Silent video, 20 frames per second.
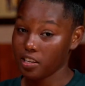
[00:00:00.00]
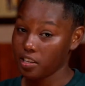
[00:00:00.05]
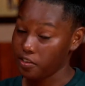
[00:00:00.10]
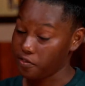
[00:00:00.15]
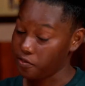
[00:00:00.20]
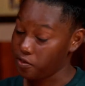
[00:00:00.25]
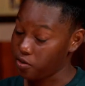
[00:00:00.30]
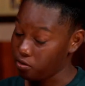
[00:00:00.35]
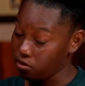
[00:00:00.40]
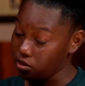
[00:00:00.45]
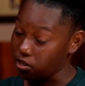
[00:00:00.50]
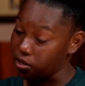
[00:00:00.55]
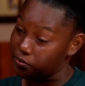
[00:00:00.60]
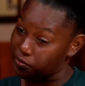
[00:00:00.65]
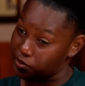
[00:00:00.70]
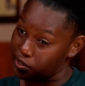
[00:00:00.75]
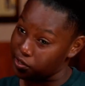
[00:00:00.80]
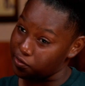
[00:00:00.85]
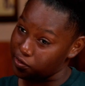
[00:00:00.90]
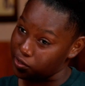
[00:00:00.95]
The food, come
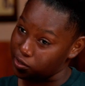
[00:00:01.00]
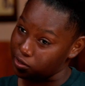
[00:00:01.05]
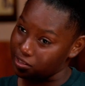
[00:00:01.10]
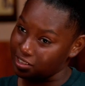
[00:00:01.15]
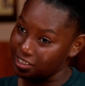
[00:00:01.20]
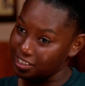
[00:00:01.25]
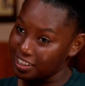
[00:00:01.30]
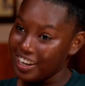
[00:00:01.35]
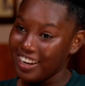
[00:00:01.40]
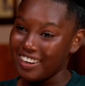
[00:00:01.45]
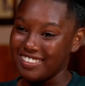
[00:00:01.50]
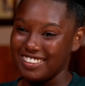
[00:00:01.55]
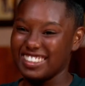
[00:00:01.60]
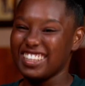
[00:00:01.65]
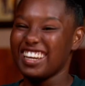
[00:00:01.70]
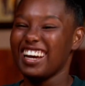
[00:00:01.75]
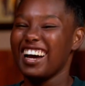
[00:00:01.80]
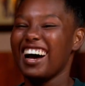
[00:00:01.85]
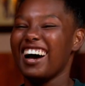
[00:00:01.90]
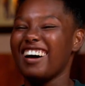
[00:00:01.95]
for the food. I'm
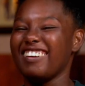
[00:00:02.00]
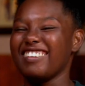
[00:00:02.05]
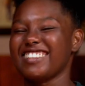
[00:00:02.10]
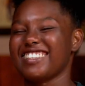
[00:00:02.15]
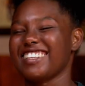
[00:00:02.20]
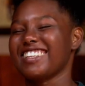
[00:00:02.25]
just